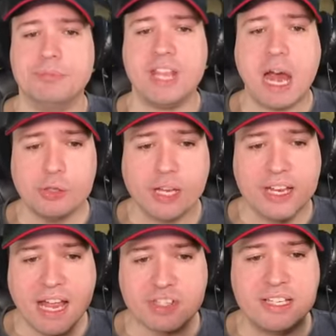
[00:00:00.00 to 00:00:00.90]
Now you
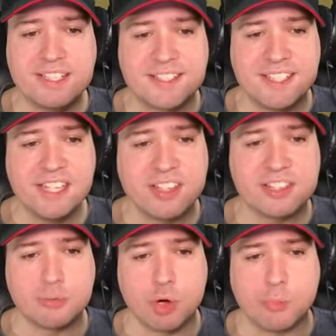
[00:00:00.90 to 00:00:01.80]
can actually see
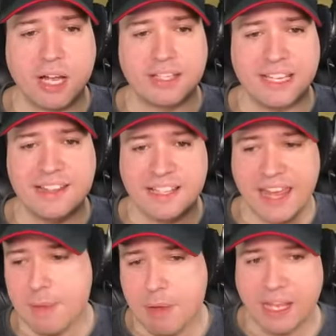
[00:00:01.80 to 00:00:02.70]
this robot in the
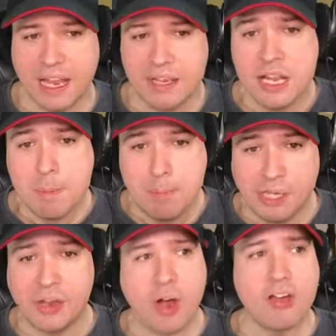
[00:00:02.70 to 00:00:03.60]
game again
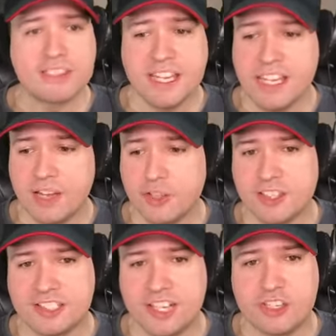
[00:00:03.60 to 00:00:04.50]
because they give it
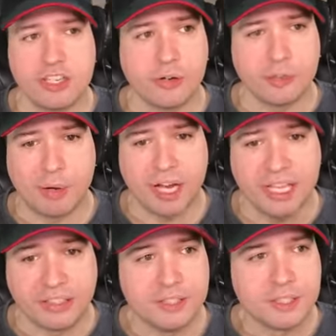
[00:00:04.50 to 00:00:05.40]
this legendary
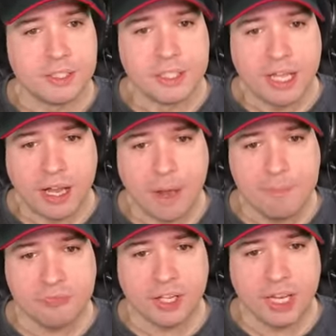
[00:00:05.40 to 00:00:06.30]
pilot, um,